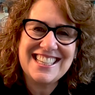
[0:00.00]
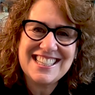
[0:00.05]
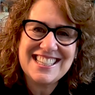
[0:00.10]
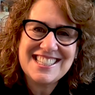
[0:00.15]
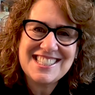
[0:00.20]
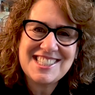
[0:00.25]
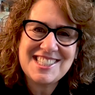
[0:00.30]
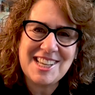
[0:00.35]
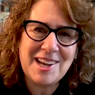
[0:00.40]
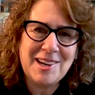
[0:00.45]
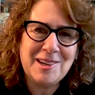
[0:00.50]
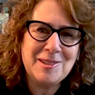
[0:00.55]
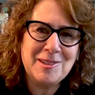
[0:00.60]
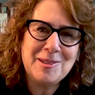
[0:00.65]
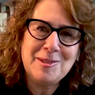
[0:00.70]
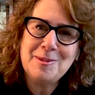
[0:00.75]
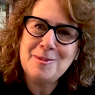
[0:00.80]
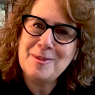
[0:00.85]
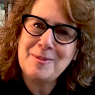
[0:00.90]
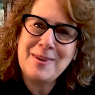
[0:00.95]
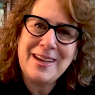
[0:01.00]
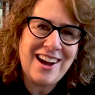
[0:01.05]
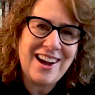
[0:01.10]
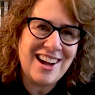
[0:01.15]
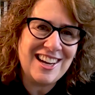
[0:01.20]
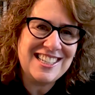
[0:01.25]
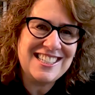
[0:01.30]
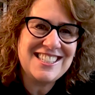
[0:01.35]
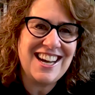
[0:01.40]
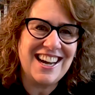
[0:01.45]
So we
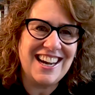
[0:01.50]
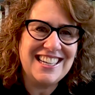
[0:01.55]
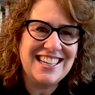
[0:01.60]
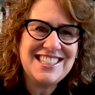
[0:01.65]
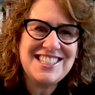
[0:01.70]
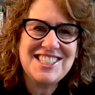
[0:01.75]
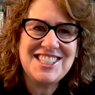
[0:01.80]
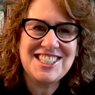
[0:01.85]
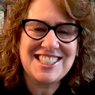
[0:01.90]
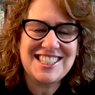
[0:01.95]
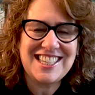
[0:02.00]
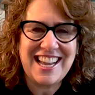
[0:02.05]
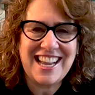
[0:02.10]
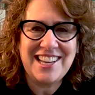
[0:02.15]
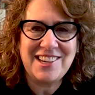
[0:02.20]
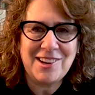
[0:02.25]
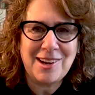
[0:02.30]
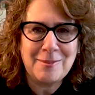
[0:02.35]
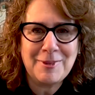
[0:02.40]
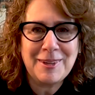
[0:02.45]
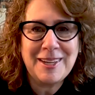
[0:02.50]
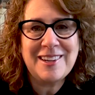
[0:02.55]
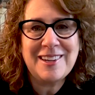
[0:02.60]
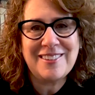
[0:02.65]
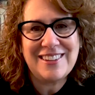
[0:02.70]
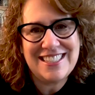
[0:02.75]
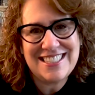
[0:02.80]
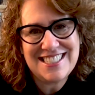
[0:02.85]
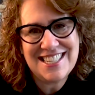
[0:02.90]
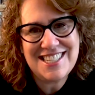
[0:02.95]
got in touch, and Aubrey
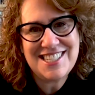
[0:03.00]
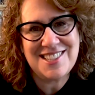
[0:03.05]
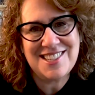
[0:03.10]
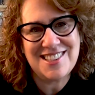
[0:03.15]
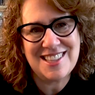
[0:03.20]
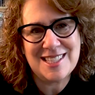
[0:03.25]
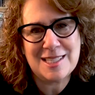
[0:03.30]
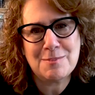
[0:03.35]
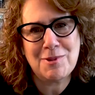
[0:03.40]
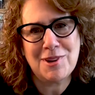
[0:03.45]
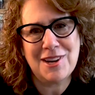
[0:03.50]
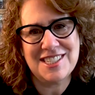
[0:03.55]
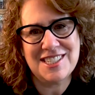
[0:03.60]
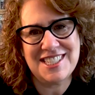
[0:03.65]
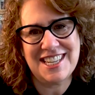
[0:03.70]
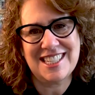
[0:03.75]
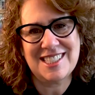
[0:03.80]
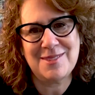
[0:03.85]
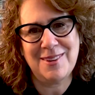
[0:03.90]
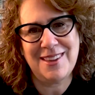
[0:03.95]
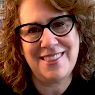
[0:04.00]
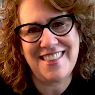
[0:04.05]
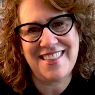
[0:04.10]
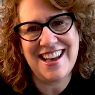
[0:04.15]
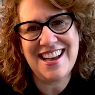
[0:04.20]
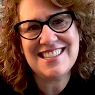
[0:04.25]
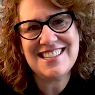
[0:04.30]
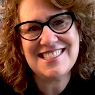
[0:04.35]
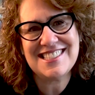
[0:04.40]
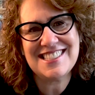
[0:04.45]
agreed to do this project with
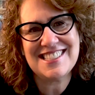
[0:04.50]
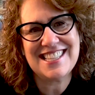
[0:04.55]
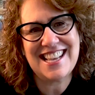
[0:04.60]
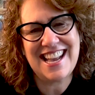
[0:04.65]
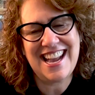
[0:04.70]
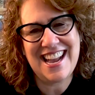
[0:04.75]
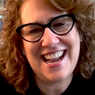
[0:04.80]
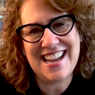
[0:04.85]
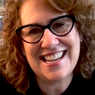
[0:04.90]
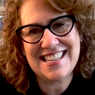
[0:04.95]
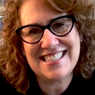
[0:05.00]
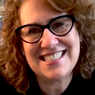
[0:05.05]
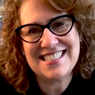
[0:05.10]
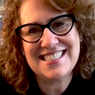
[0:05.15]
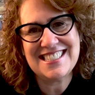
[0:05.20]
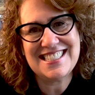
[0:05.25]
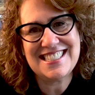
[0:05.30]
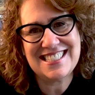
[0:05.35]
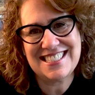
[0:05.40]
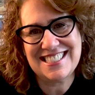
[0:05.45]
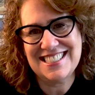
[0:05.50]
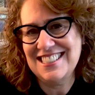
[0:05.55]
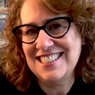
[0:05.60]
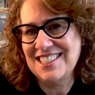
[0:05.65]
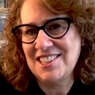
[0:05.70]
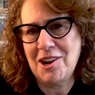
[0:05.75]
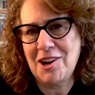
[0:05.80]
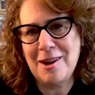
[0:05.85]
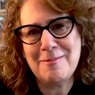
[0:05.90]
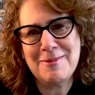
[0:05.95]
us. And
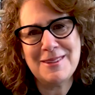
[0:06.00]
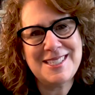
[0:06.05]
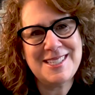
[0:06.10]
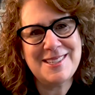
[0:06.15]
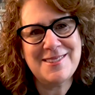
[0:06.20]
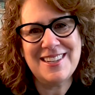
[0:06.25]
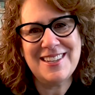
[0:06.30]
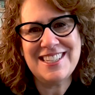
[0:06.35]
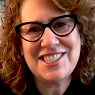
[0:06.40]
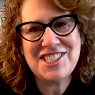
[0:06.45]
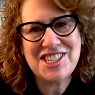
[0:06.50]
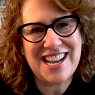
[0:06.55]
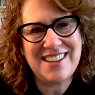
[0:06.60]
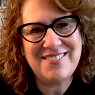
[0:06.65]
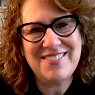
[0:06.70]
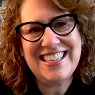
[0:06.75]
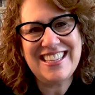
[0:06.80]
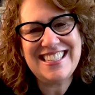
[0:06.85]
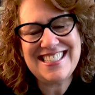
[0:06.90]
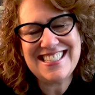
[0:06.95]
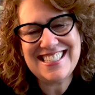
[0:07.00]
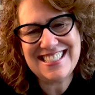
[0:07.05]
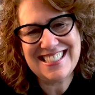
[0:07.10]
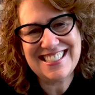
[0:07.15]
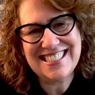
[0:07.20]
Aubrey, do you want to chime in?